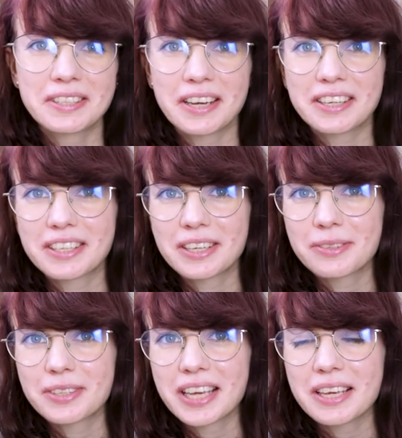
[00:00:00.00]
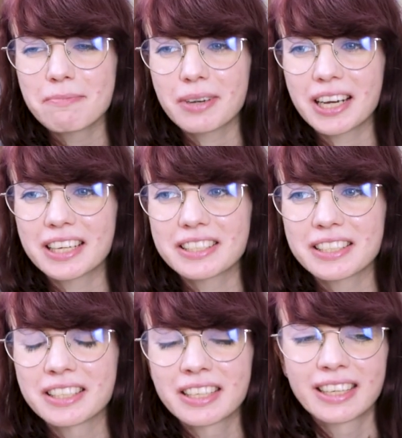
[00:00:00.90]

entire day today, but